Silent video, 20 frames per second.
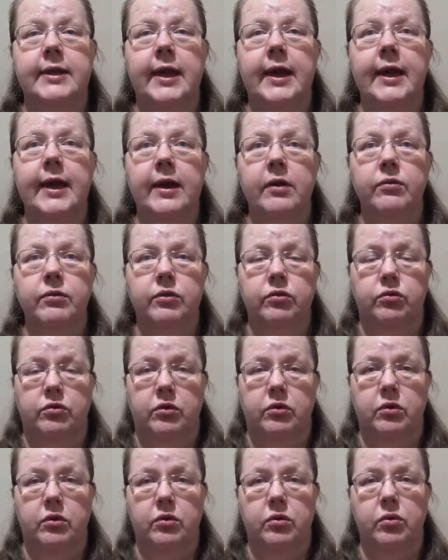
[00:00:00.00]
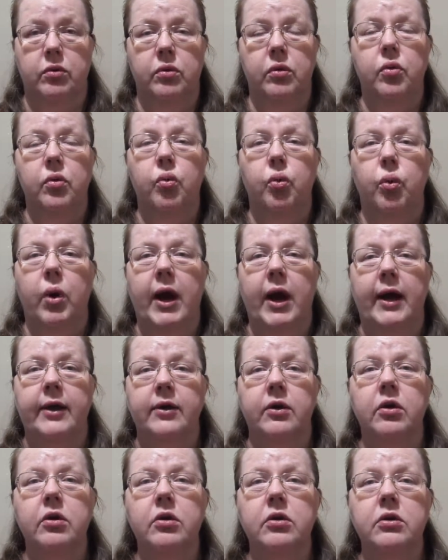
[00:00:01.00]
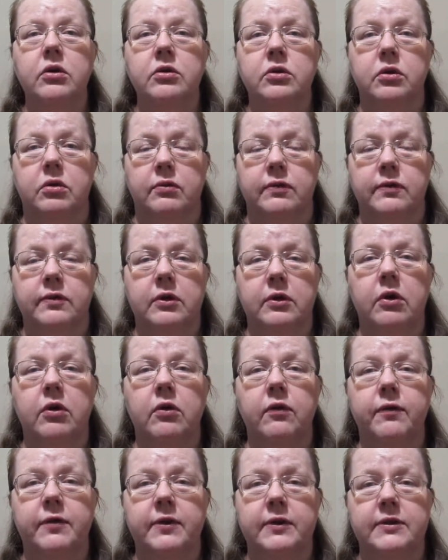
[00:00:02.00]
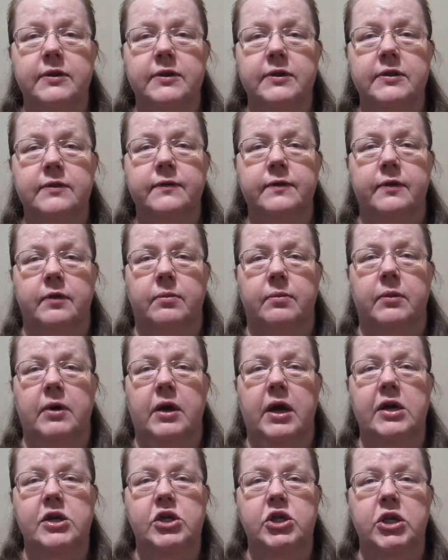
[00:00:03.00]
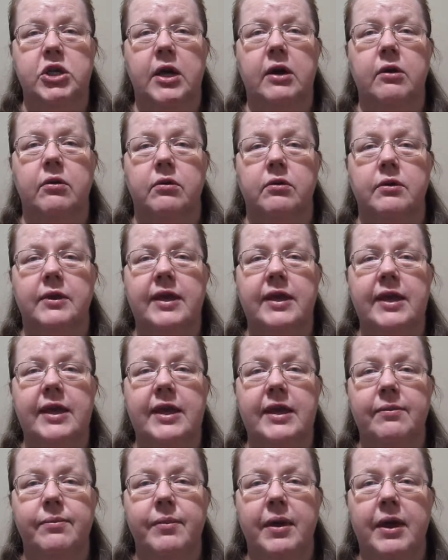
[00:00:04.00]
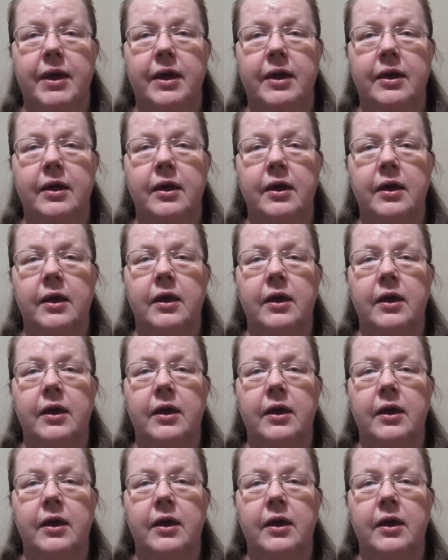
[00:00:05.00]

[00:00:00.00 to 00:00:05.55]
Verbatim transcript: Now you know why all those offers from Russia on eBay